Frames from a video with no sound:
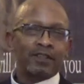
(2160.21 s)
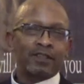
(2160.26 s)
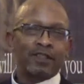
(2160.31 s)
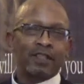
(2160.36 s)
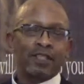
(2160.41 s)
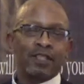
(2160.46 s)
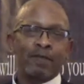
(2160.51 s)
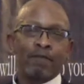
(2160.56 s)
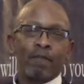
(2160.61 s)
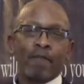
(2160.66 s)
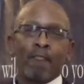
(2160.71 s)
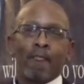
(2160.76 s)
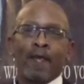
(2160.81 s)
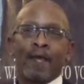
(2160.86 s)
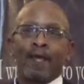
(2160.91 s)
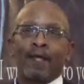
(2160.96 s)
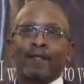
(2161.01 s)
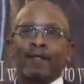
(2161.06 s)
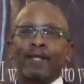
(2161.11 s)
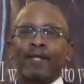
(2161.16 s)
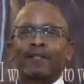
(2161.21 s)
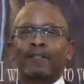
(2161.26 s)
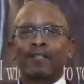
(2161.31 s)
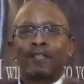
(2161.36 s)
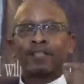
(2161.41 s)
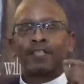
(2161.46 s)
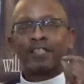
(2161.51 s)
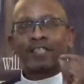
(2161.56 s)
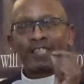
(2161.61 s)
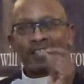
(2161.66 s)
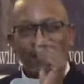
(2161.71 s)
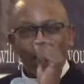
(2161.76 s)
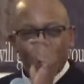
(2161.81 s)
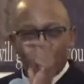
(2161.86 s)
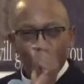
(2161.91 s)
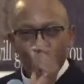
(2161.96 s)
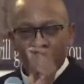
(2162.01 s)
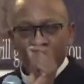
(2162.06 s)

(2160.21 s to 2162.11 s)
see. There's a subtle